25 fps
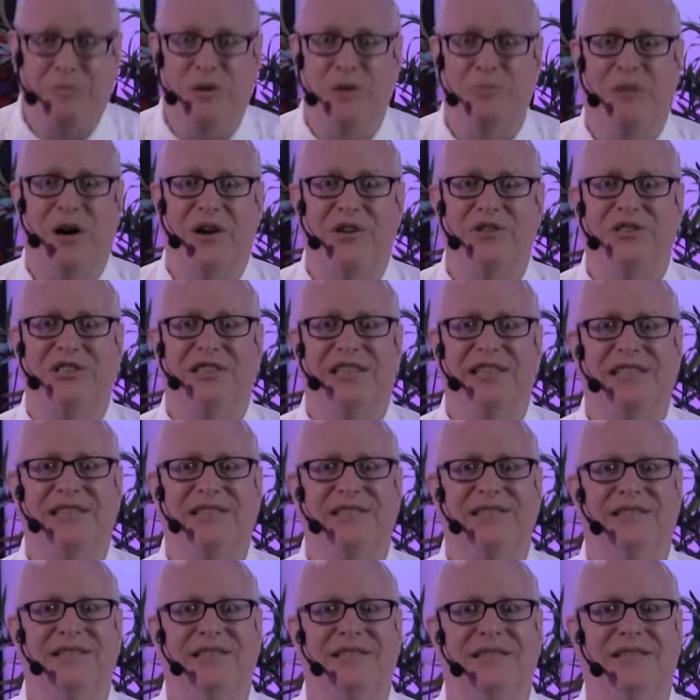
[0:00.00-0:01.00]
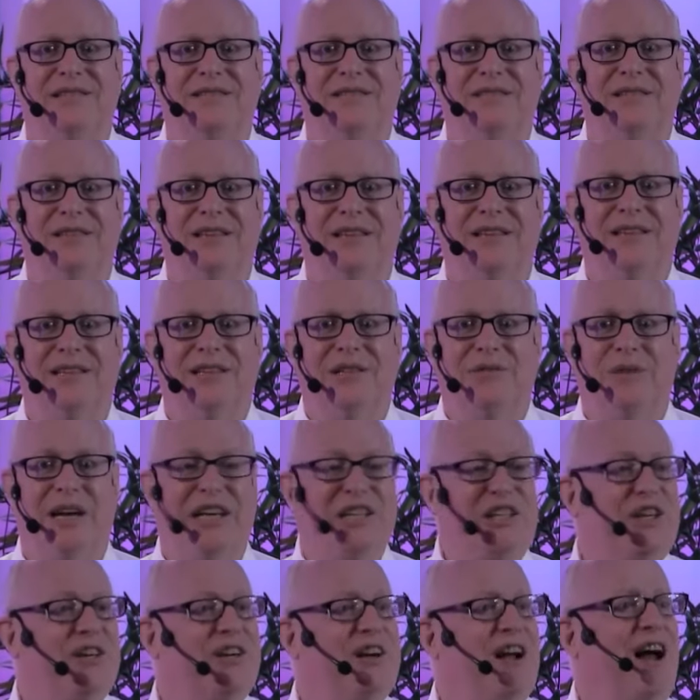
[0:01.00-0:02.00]
people post it,
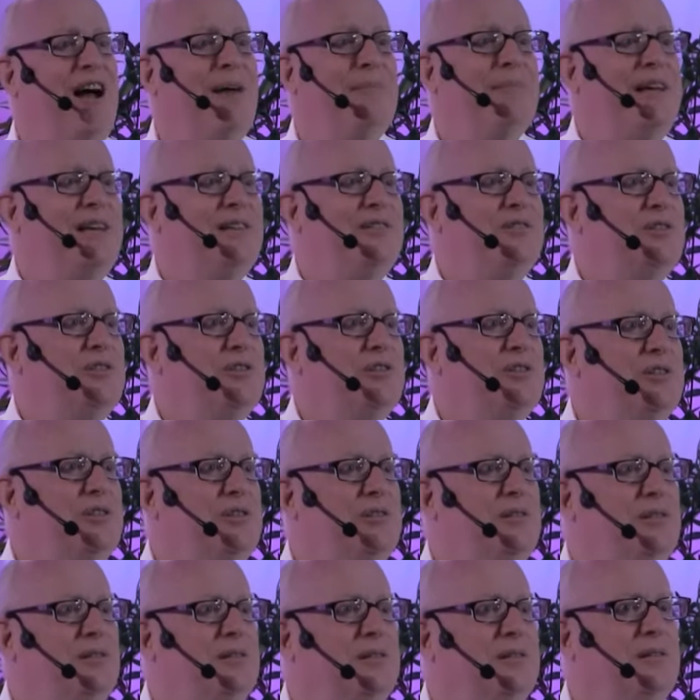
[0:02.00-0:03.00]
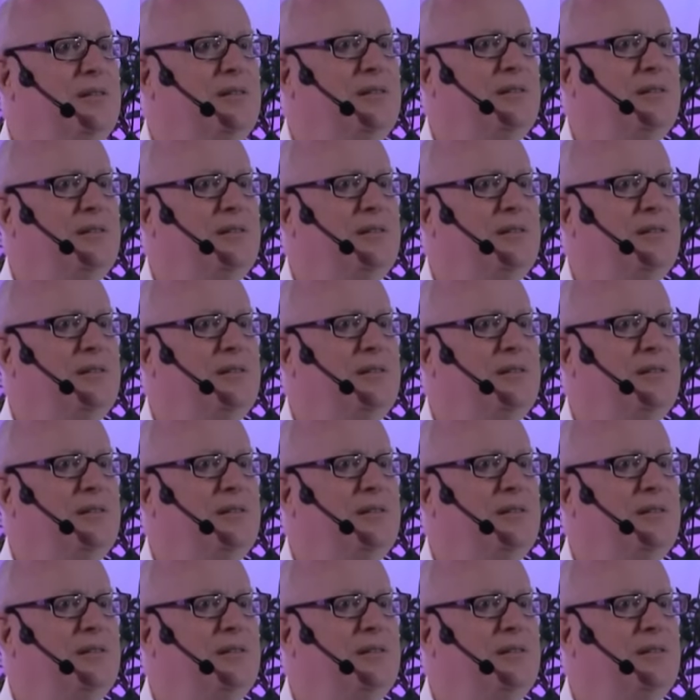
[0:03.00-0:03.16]
read their comments.